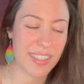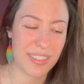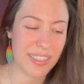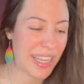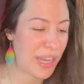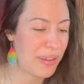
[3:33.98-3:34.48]

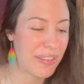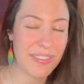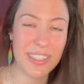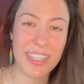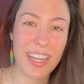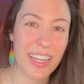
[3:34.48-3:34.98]
However
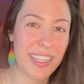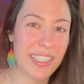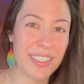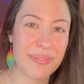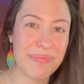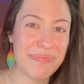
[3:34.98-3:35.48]
you got
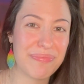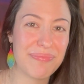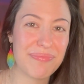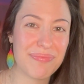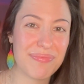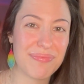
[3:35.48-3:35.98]
here,
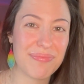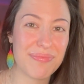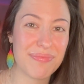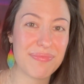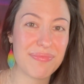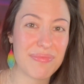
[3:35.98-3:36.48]

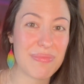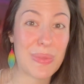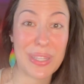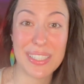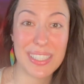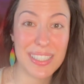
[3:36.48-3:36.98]

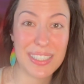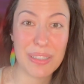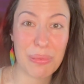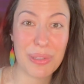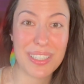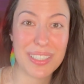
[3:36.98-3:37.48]
this is the
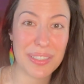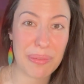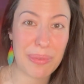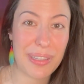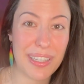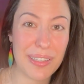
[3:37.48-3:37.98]
place to
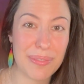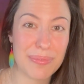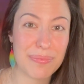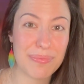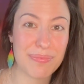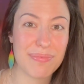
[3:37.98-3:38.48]
be.
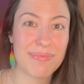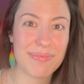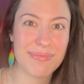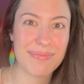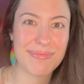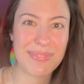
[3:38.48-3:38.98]

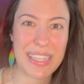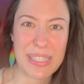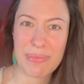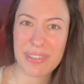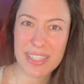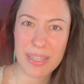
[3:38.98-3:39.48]
As
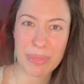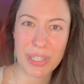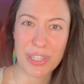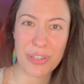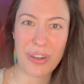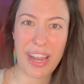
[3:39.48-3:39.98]
my stomach
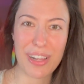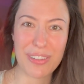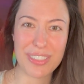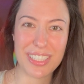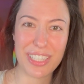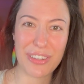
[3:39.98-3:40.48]

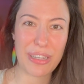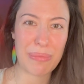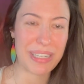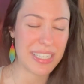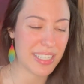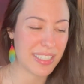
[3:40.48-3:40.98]
growls in
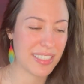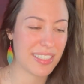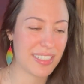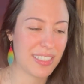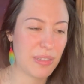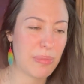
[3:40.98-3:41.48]
agreement.
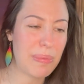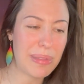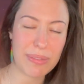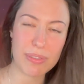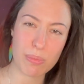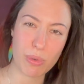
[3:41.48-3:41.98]
Maybe
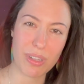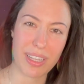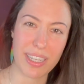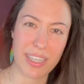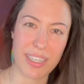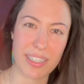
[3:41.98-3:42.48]
that was more
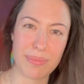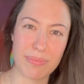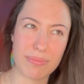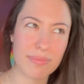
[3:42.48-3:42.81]
like a